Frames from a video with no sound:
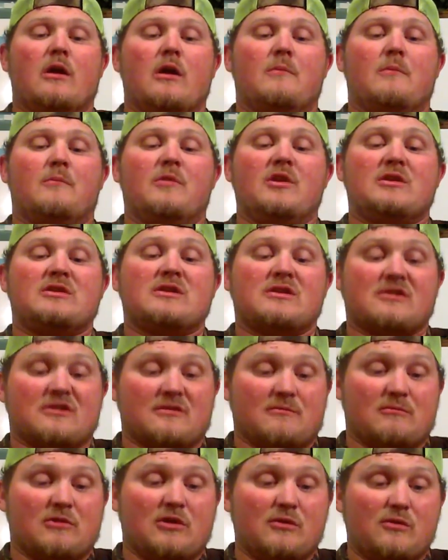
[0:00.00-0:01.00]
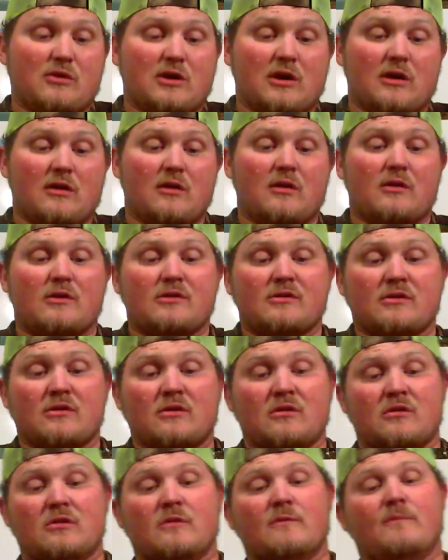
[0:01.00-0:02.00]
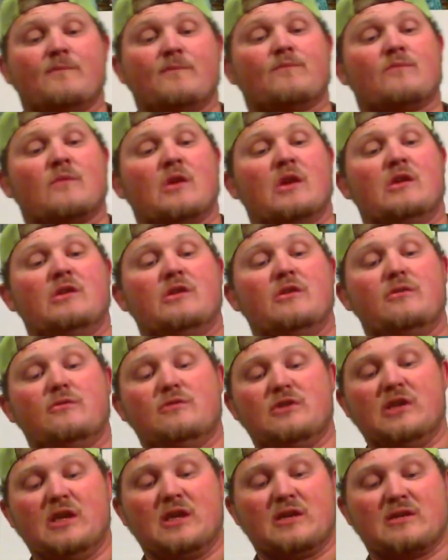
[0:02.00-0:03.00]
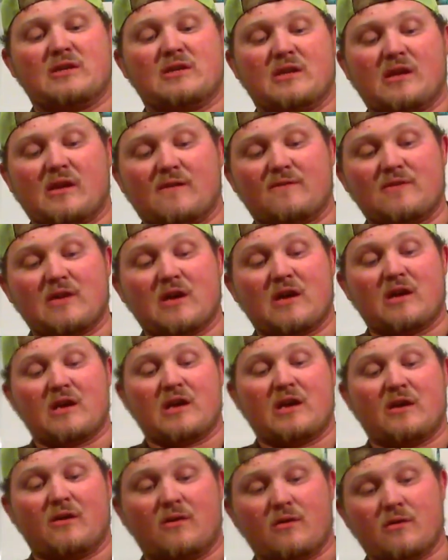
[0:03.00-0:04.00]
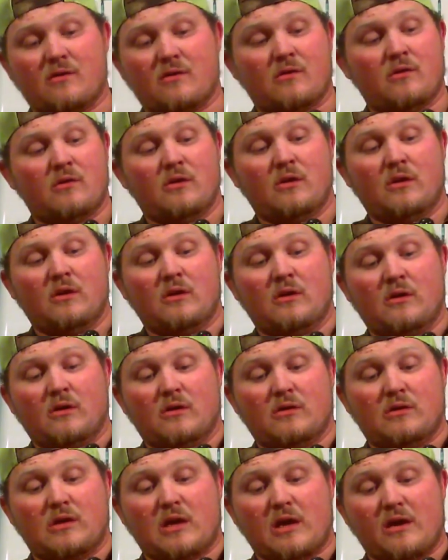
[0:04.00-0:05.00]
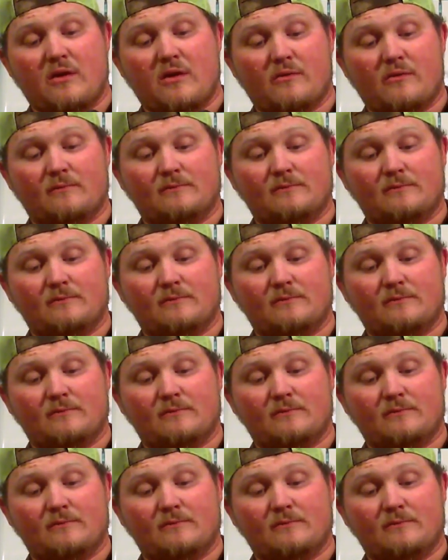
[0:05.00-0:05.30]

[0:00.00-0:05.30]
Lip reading: This is some new colors and new jigs that they've got out now.